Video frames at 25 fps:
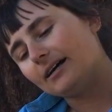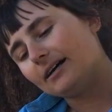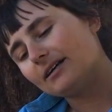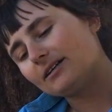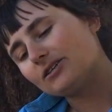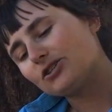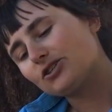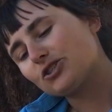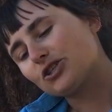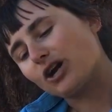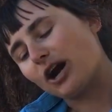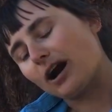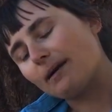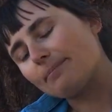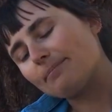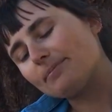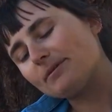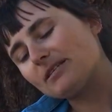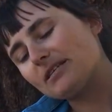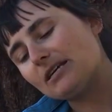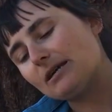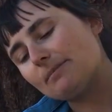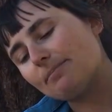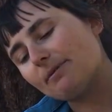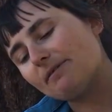sharp
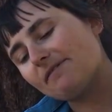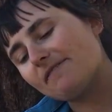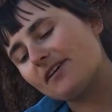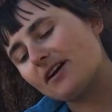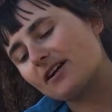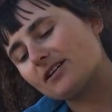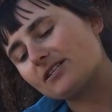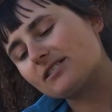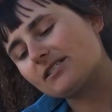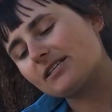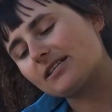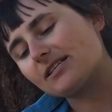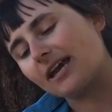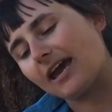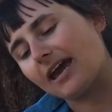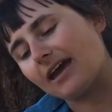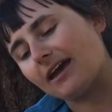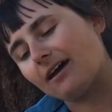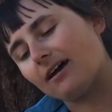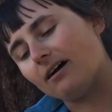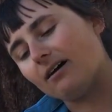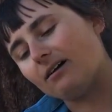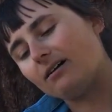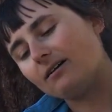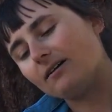tip of their
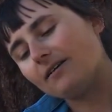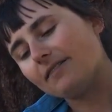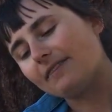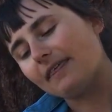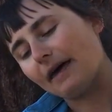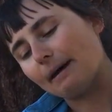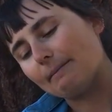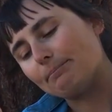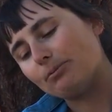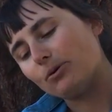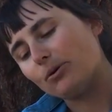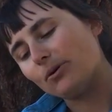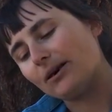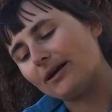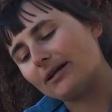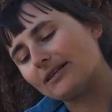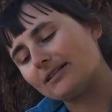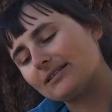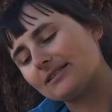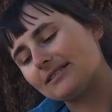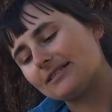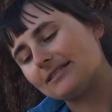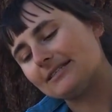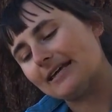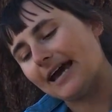scale that
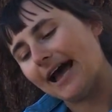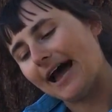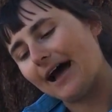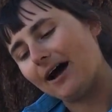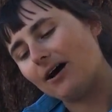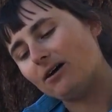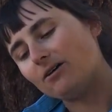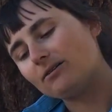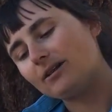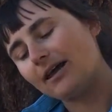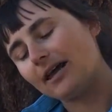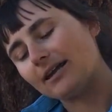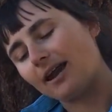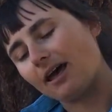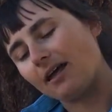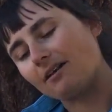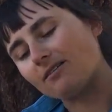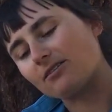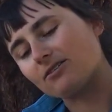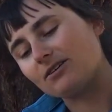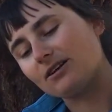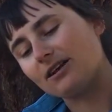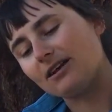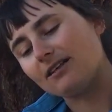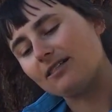points down and
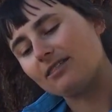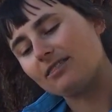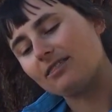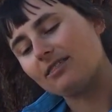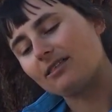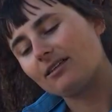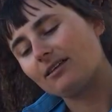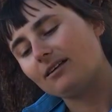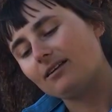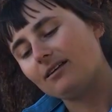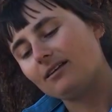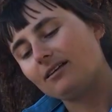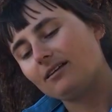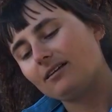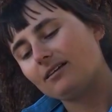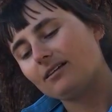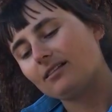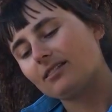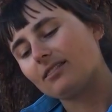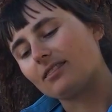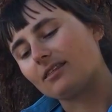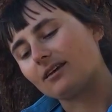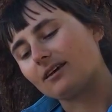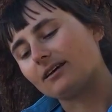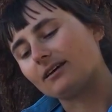underneath
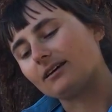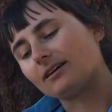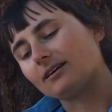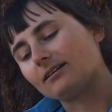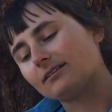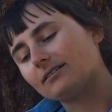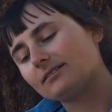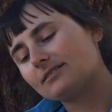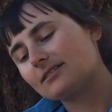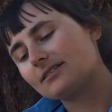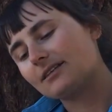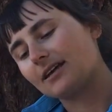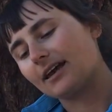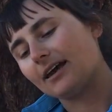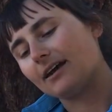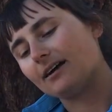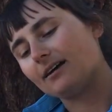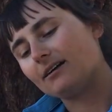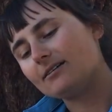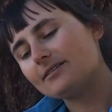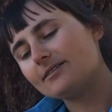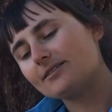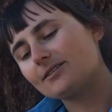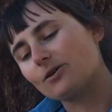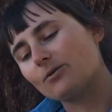the
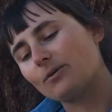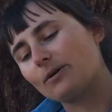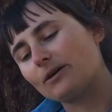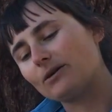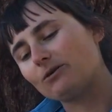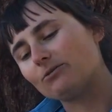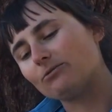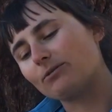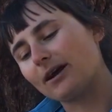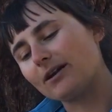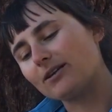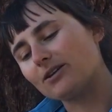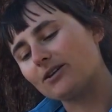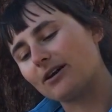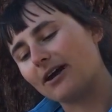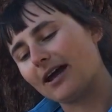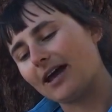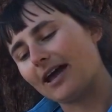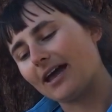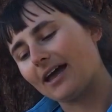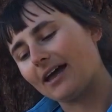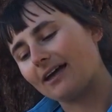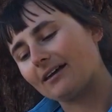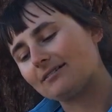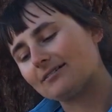scale. So when you run your
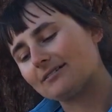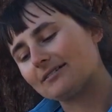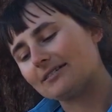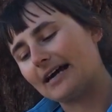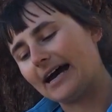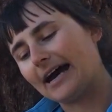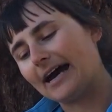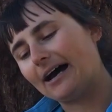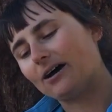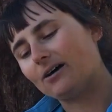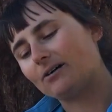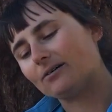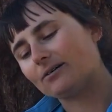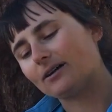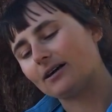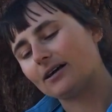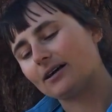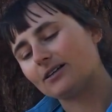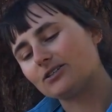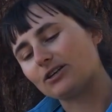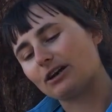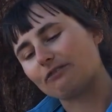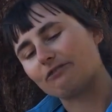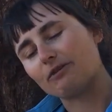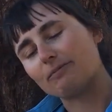hand down a
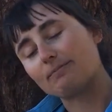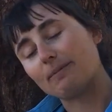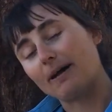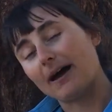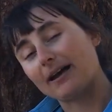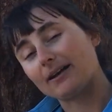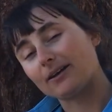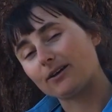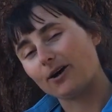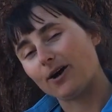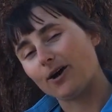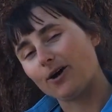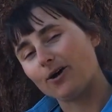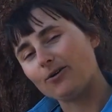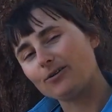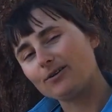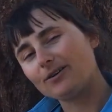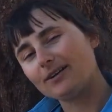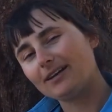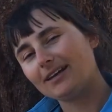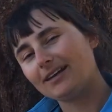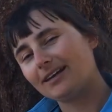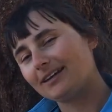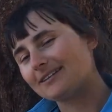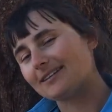Geoffrey Pine cone,
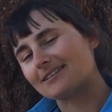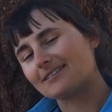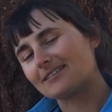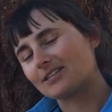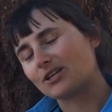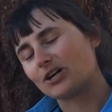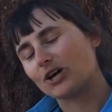it doesn't